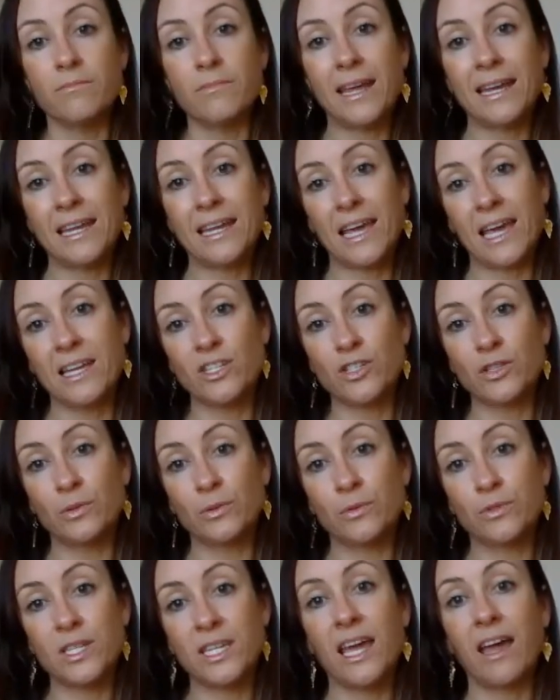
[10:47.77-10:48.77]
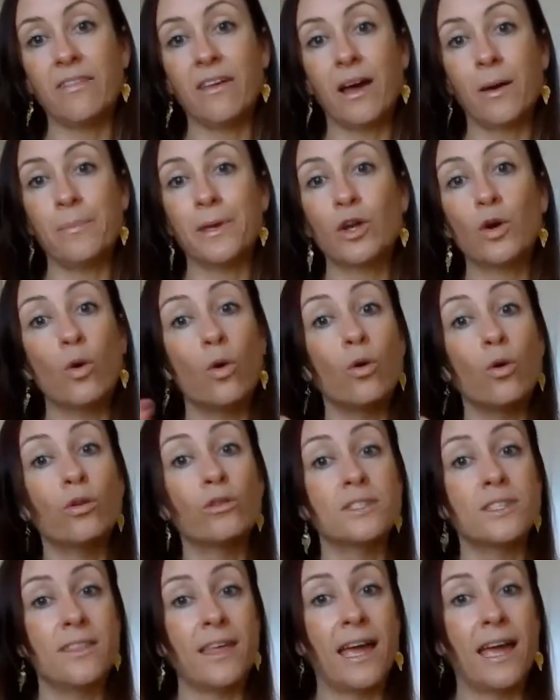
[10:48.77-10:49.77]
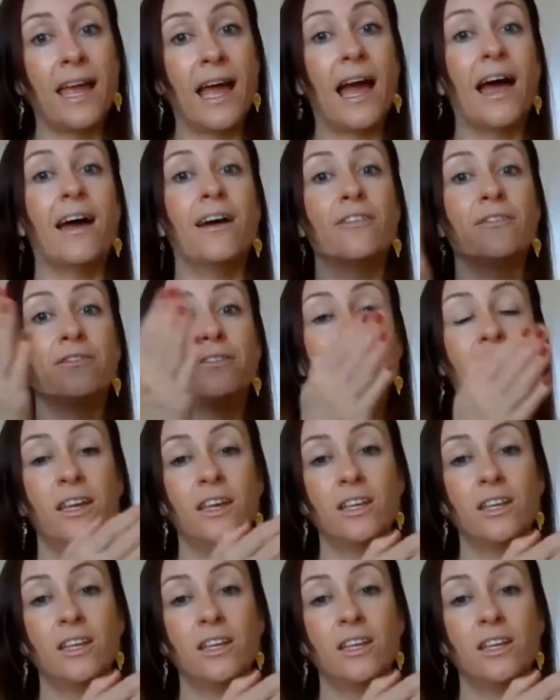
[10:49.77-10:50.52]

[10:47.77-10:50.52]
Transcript: medication altogether because they have,